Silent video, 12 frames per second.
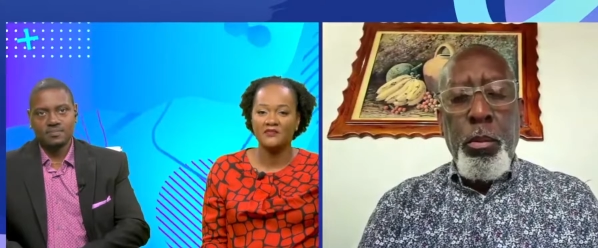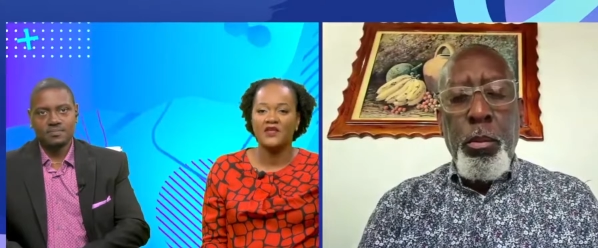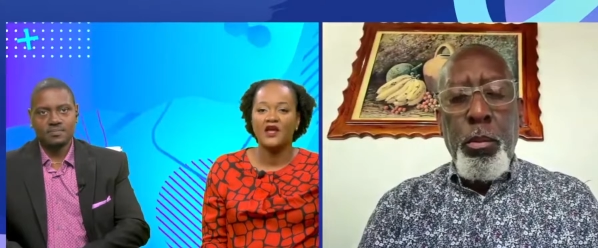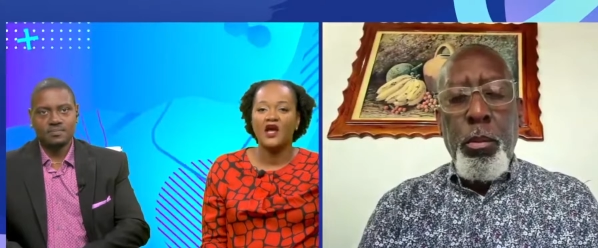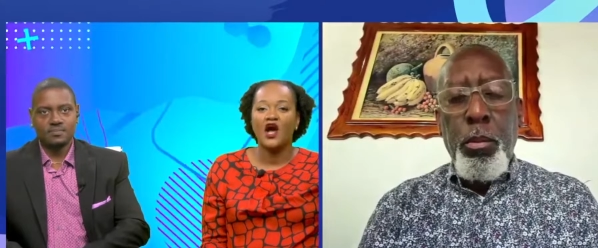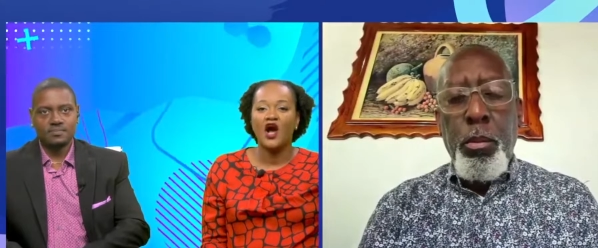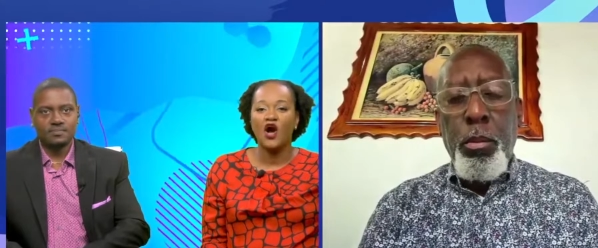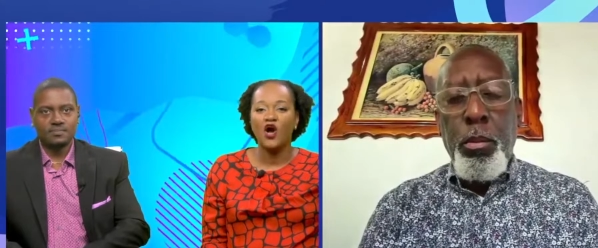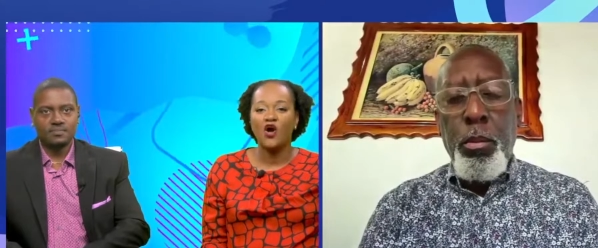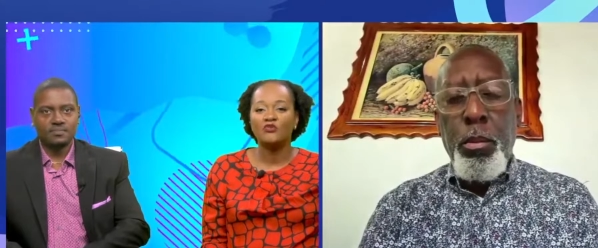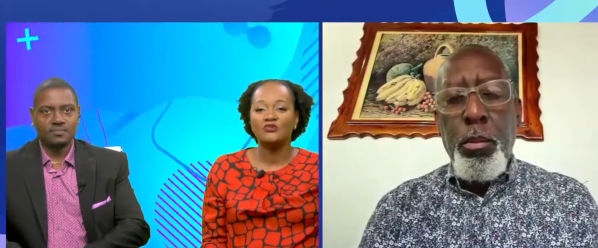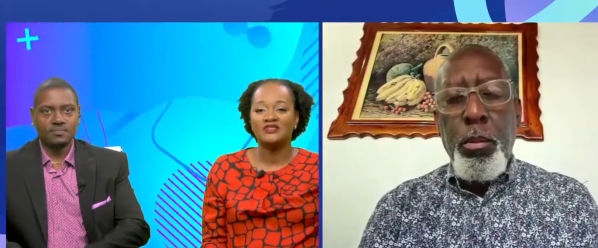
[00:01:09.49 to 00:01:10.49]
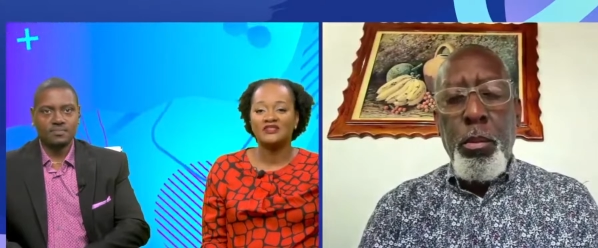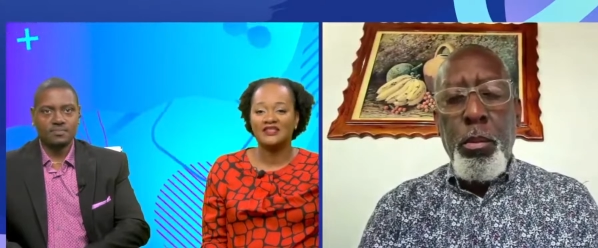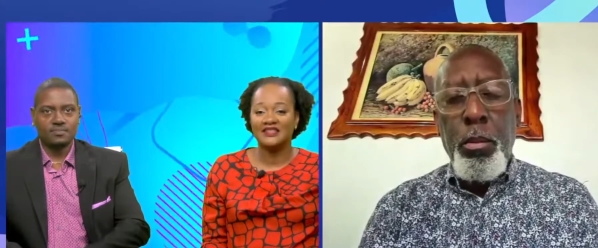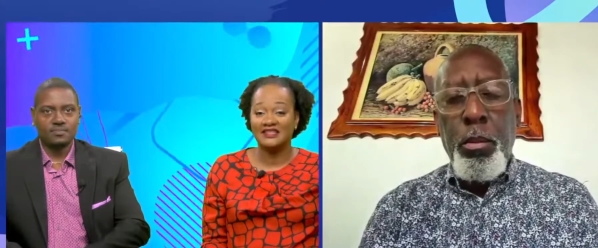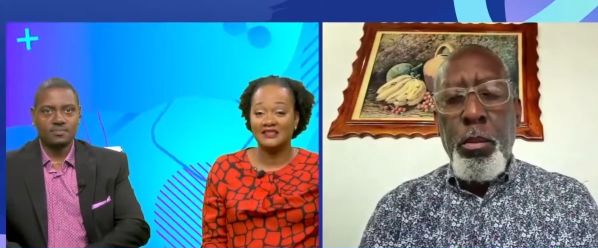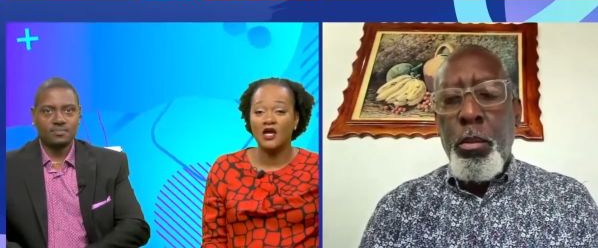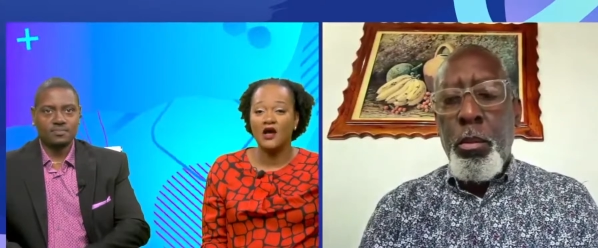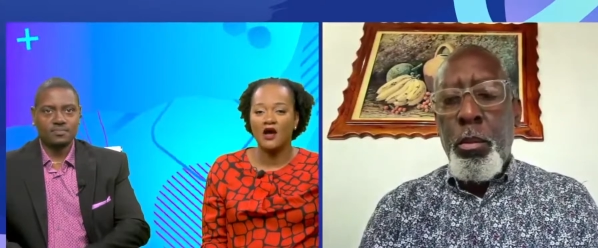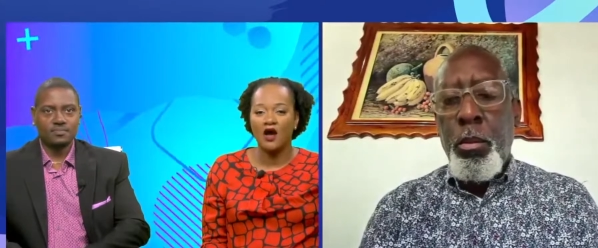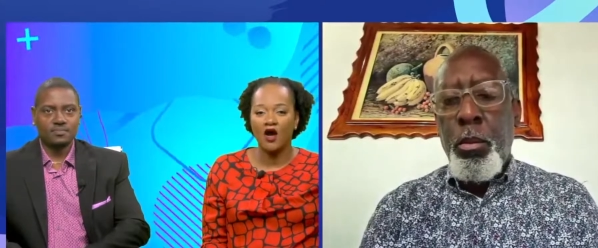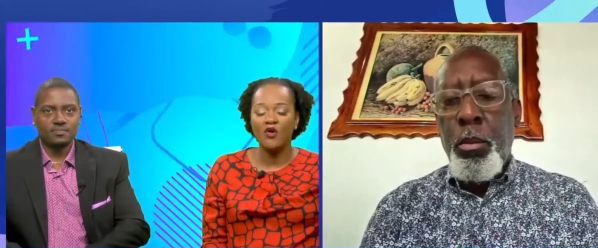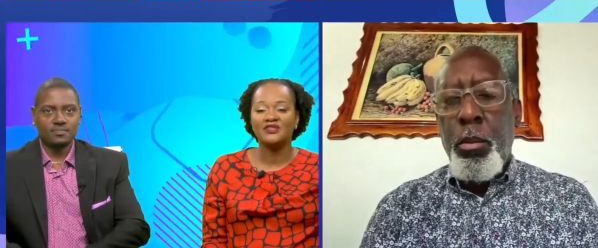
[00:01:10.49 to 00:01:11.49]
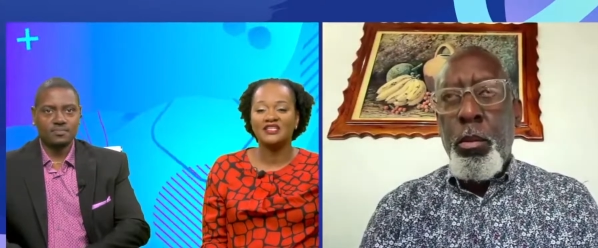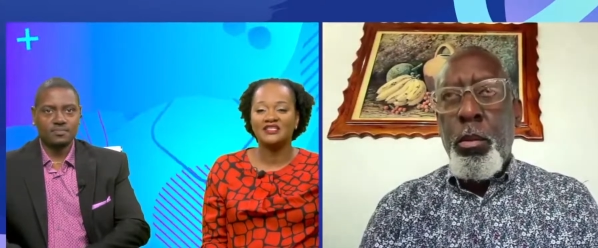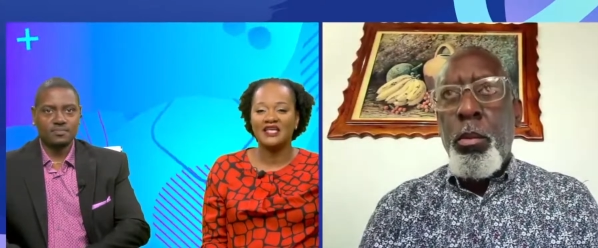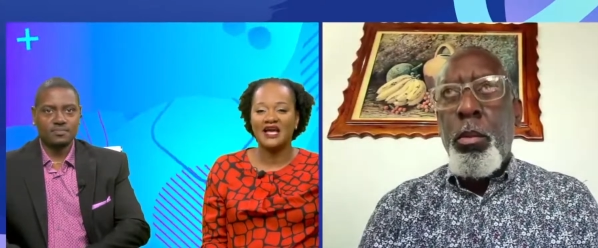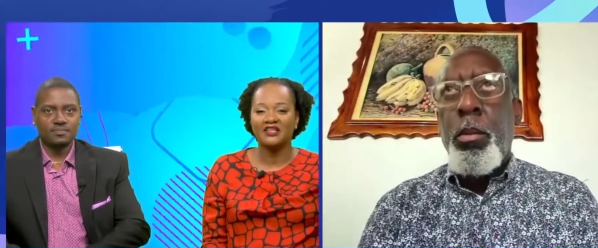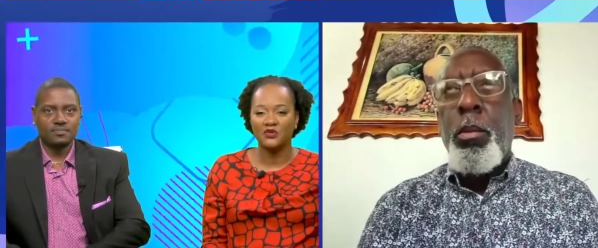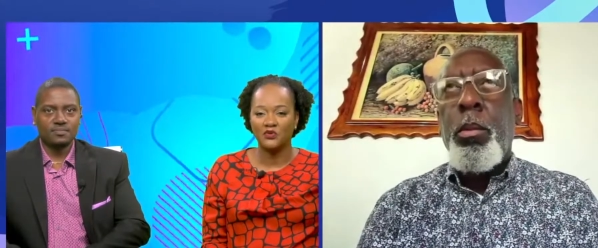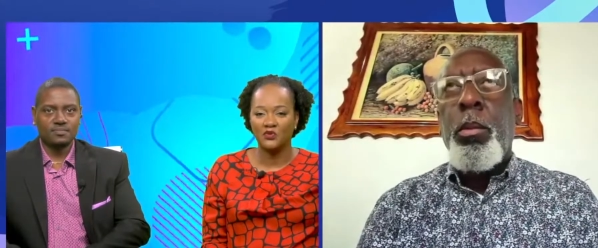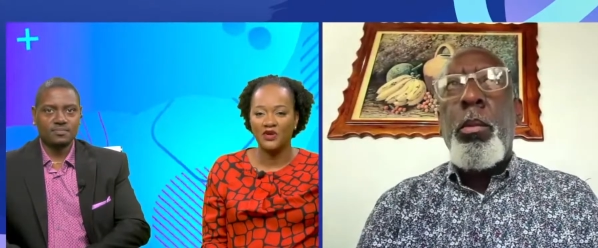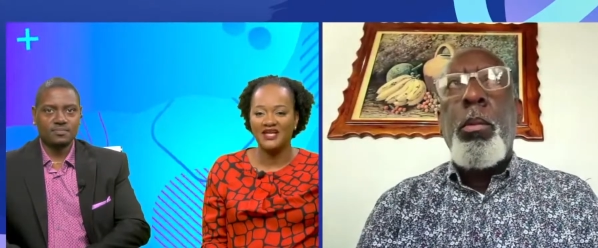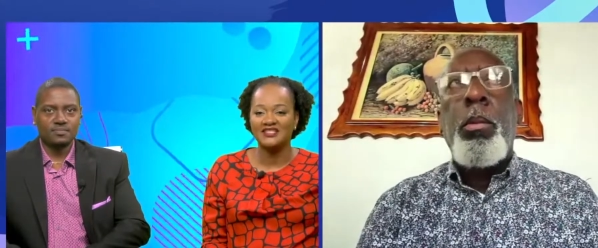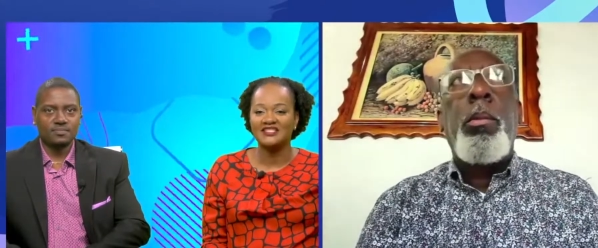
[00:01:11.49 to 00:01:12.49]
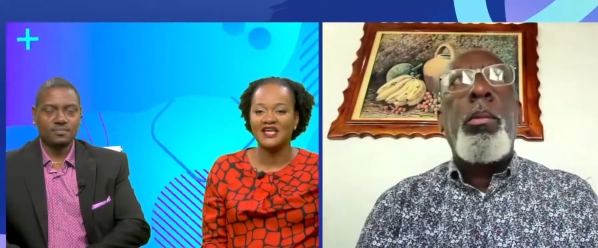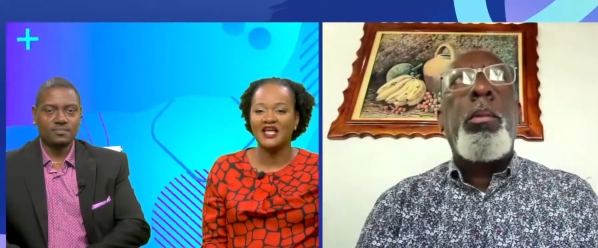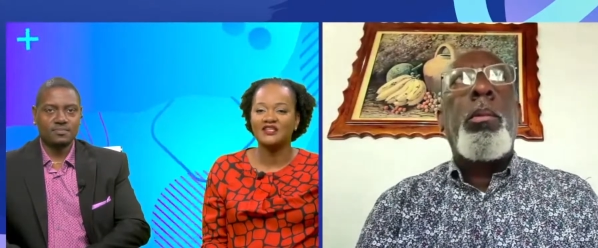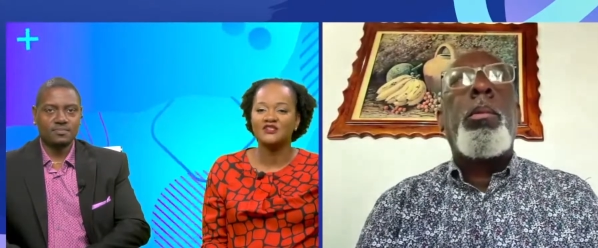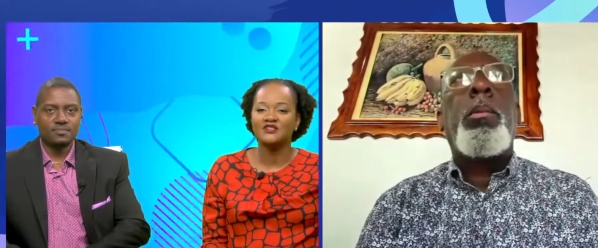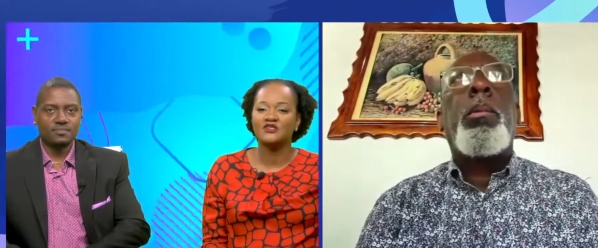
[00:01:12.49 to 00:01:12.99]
Speaker 1: How, how did that go? And tell us,